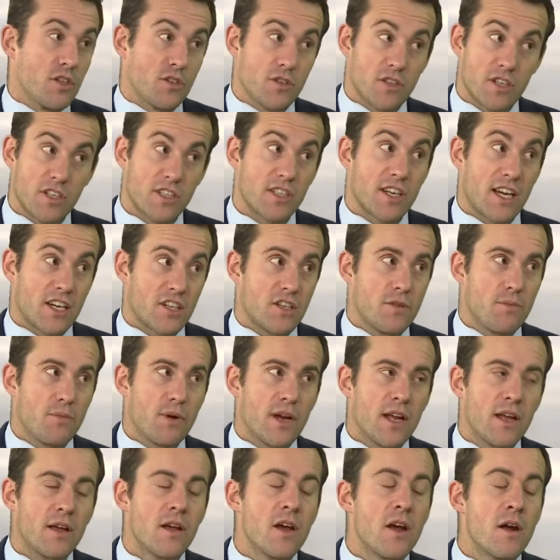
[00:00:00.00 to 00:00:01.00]
So it doesn't actually
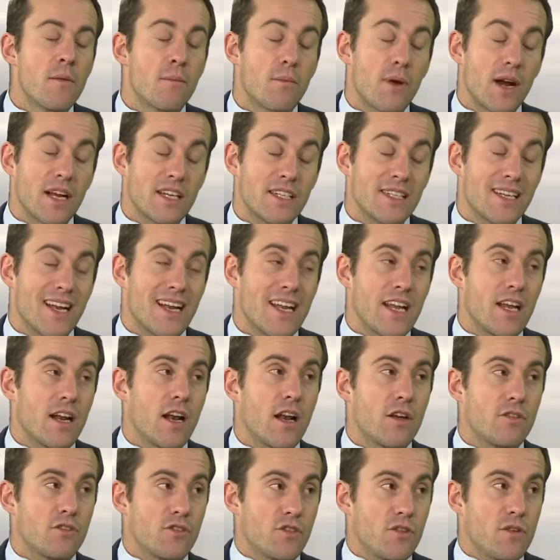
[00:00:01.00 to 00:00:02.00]
bring Brexit any
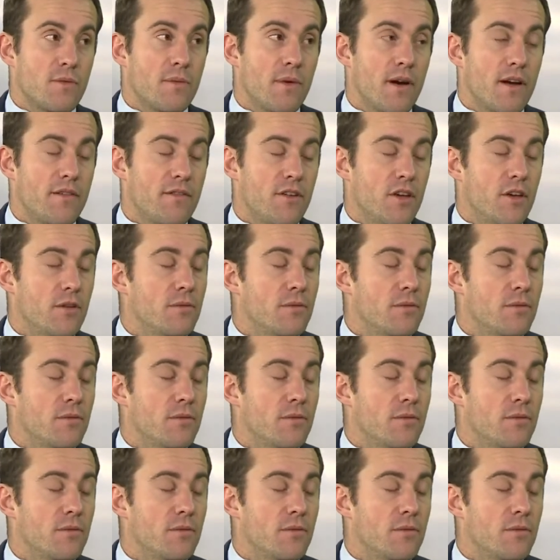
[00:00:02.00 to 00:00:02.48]
closer, in my view.